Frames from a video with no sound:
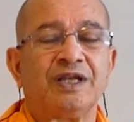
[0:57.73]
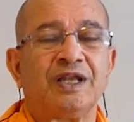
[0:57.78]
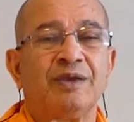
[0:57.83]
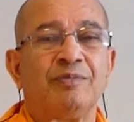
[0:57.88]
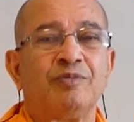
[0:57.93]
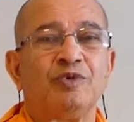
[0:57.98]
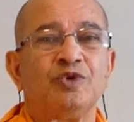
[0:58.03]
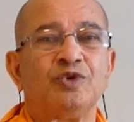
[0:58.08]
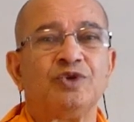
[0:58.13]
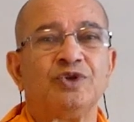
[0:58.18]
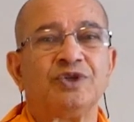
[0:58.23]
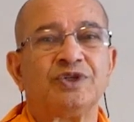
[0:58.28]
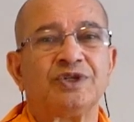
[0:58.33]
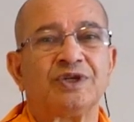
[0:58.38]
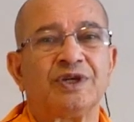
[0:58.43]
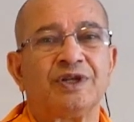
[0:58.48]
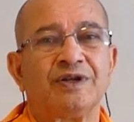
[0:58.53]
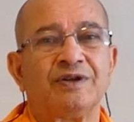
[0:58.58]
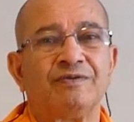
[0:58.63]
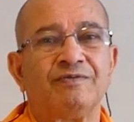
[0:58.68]
a
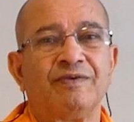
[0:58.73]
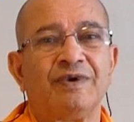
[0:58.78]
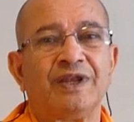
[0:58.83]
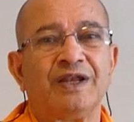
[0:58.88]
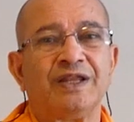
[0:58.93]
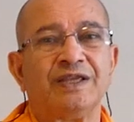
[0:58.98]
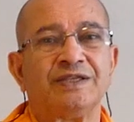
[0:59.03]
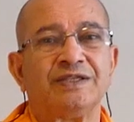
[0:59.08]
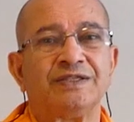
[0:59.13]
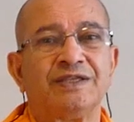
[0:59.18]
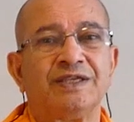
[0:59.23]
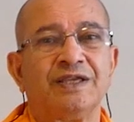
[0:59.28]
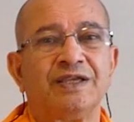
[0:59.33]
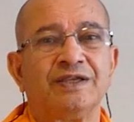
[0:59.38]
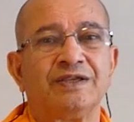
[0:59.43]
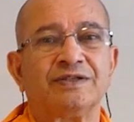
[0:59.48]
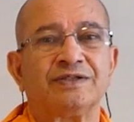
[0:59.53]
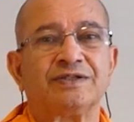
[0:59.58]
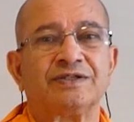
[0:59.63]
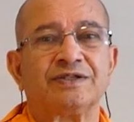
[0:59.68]
musician when he
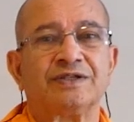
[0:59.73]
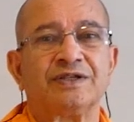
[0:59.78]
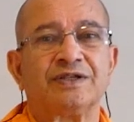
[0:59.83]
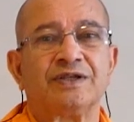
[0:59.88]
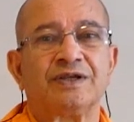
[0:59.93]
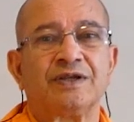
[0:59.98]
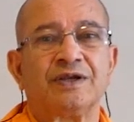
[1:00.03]
sings.